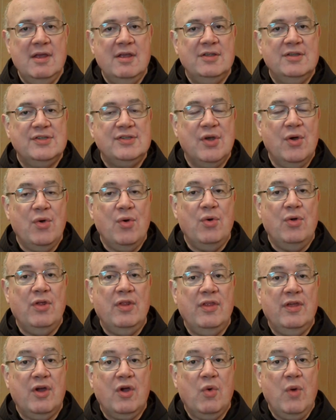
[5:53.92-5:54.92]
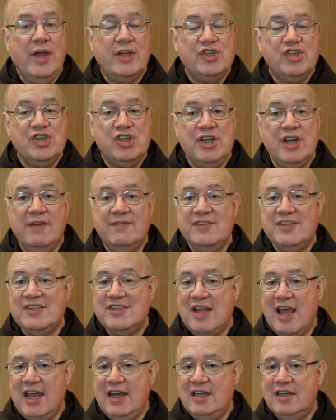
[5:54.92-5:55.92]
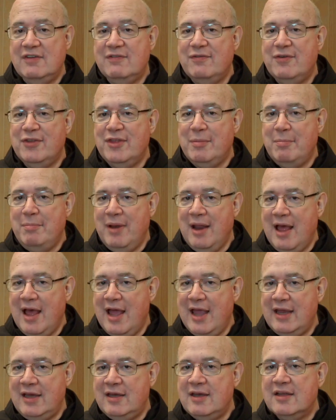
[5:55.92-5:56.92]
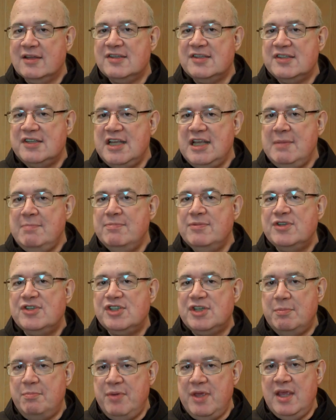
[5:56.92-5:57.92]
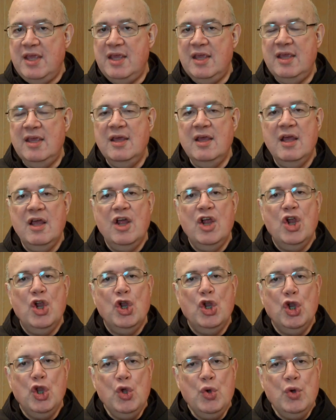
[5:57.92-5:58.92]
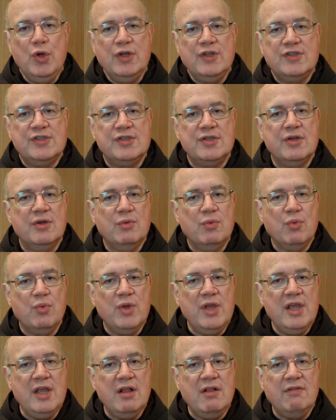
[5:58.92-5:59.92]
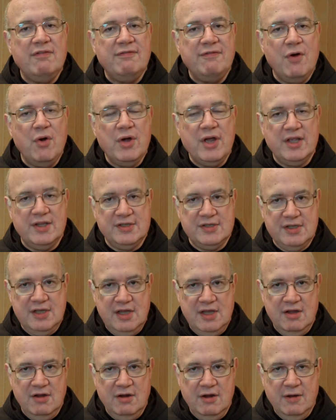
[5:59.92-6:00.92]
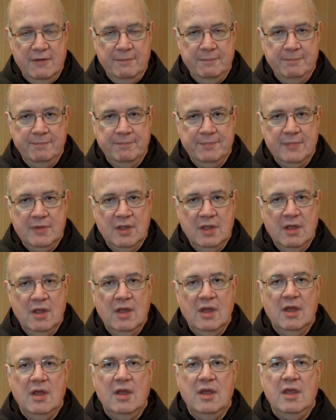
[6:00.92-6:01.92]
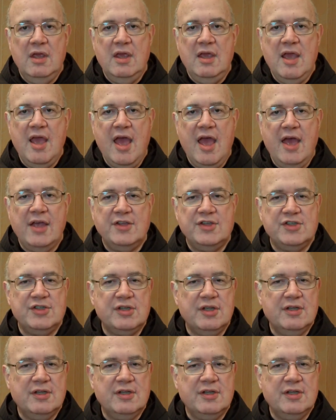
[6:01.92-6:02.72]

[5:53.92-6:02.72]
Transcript: So the question of sight for the blind seems to be Luke's real focus here. He has